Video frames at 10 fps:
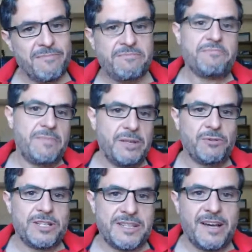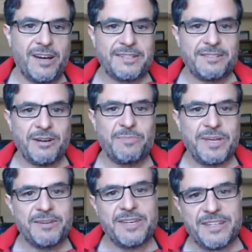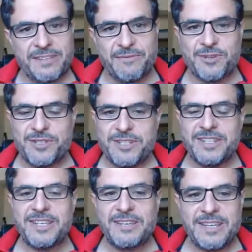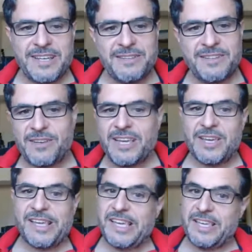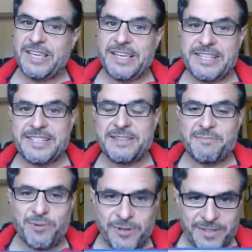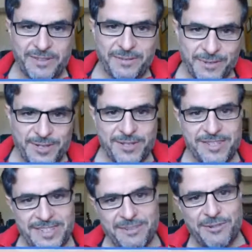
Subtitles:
it was a hot topic, diversity, and is it important diversity or